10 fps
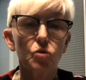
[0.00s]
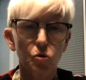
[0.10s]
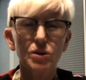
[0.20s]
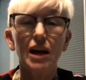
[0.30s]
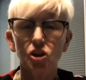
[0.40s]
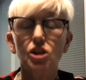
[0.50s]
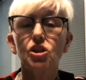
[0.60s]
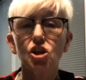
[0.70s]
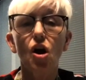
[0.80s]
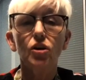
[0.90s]
which was actually
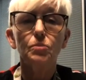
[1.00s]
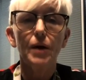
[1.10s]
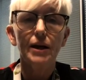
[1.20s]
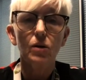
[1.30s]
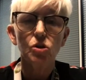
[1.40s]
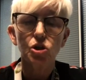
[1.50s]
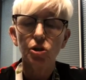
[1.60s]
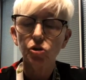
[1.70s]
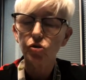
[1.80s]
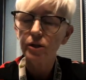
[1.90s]
started by our
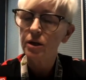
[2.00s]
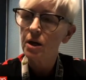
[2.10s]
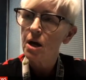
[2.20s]
children.